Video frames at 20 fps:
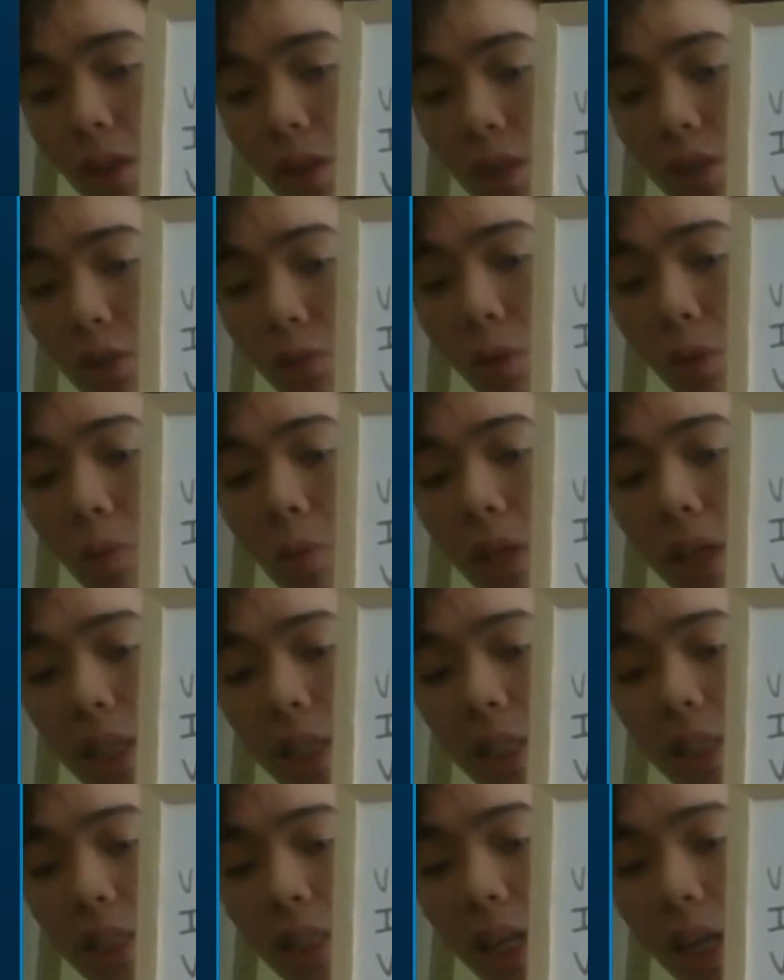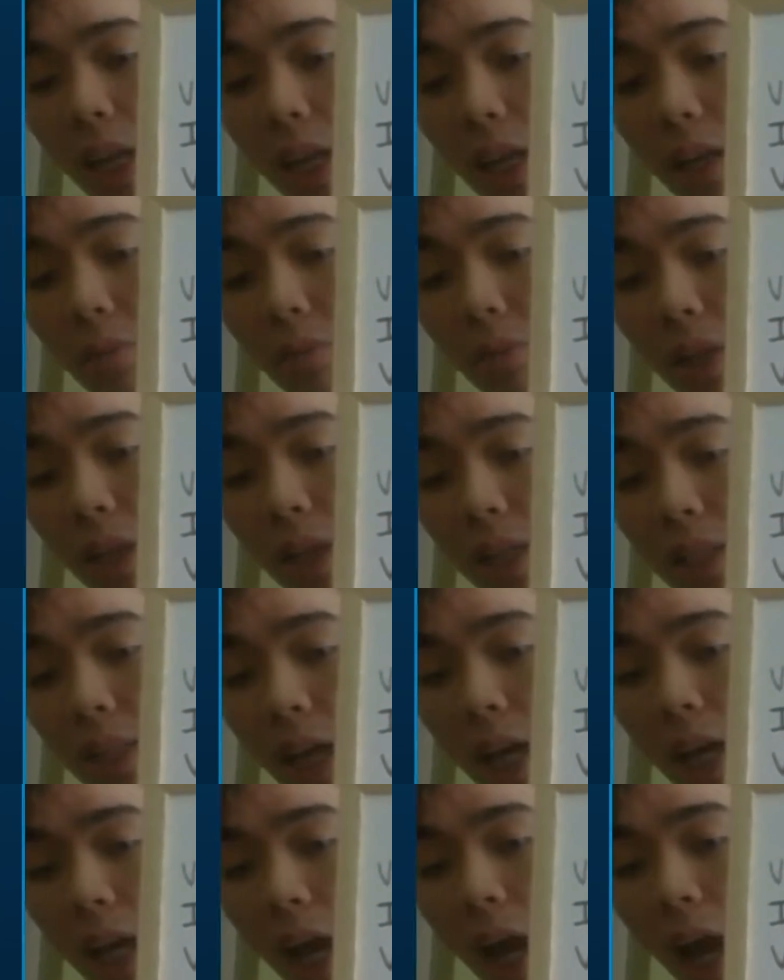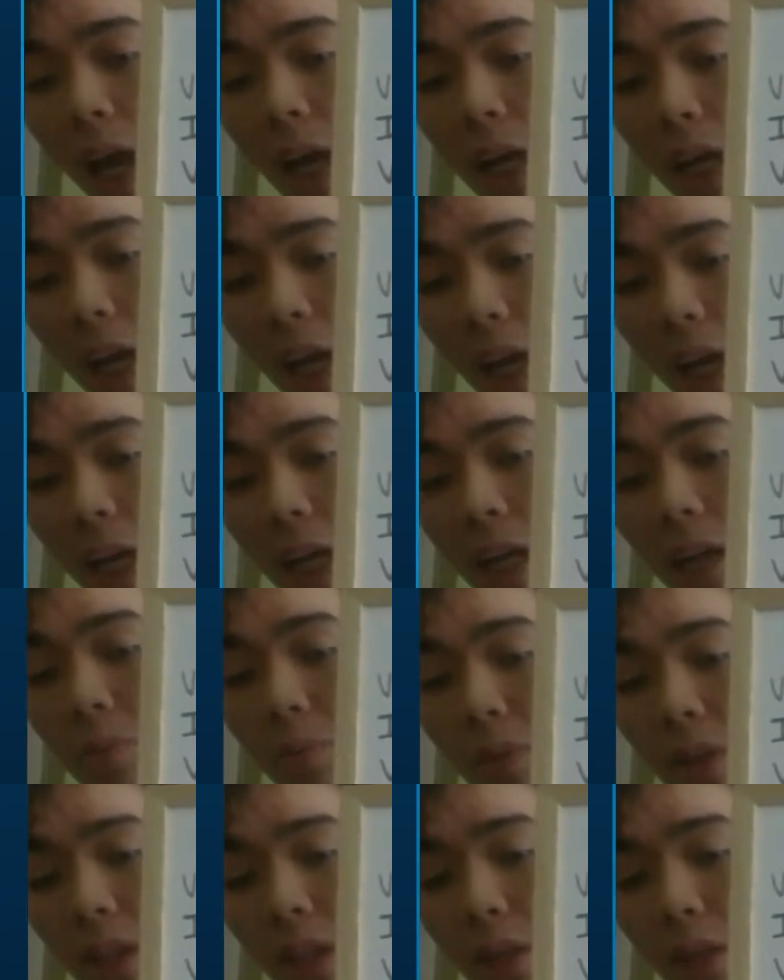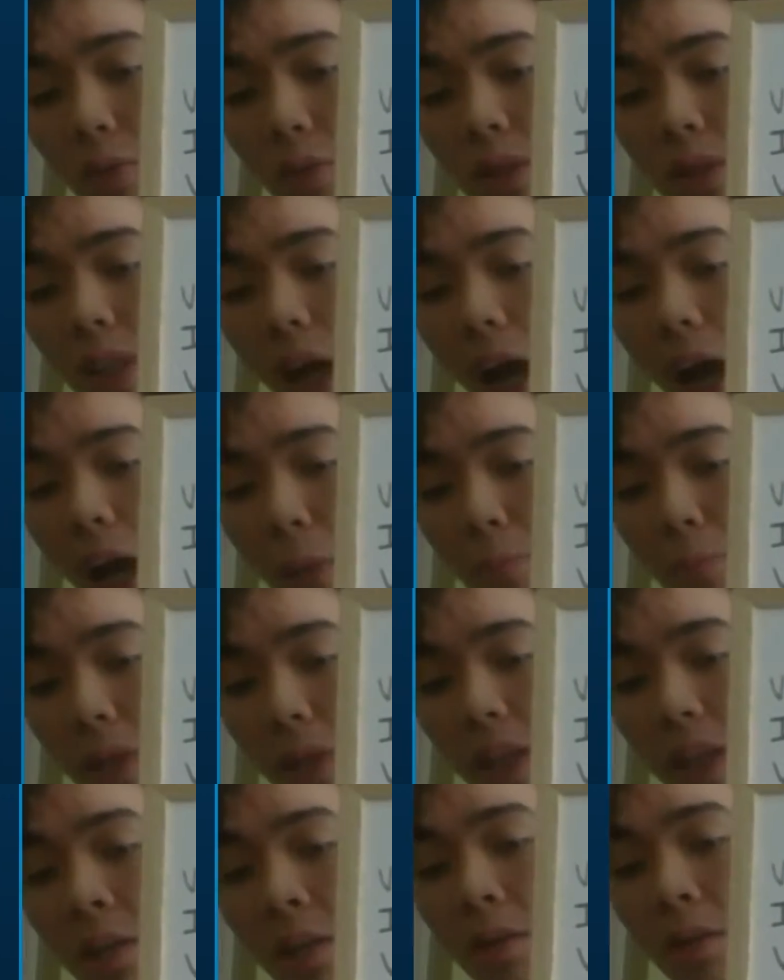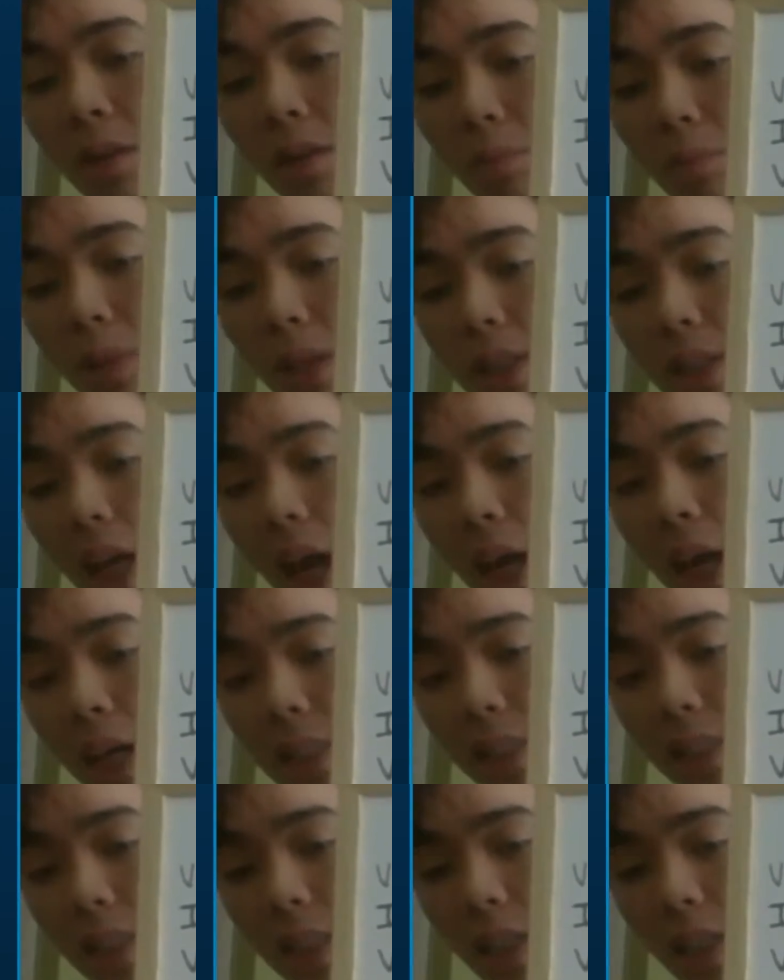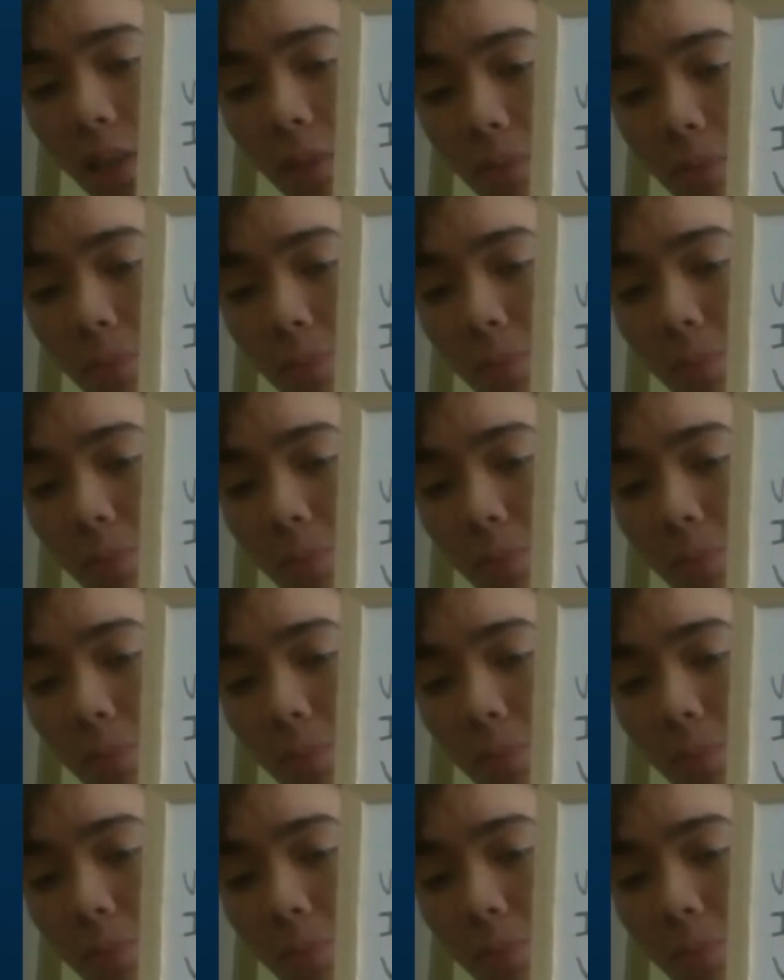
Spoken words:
So what we can say is that IA equals IB plus IC.